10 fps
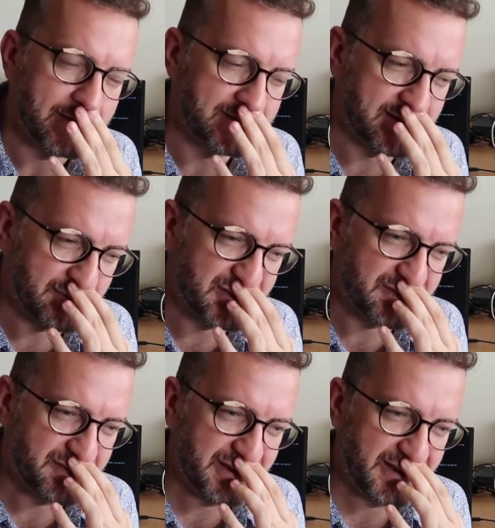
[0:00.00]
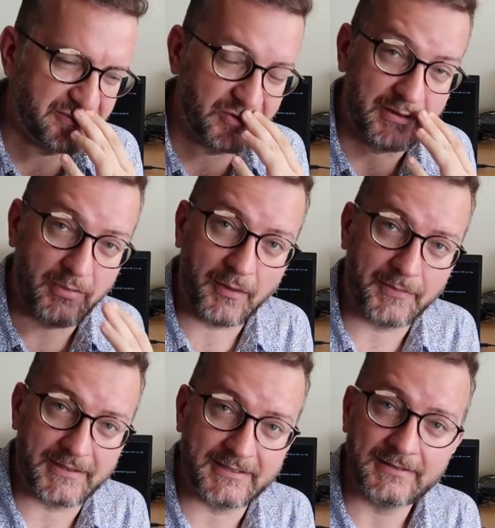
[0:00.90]
seems to be really
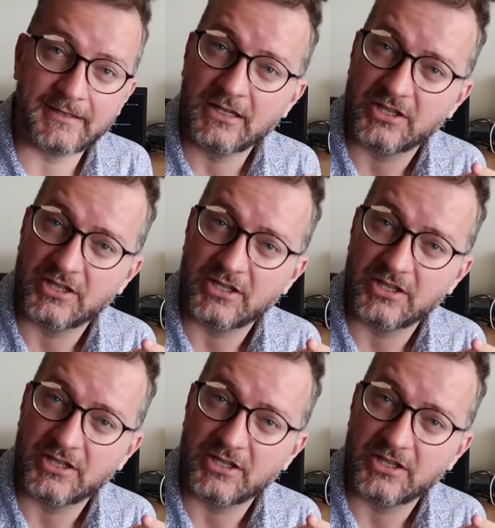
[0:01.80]
popular.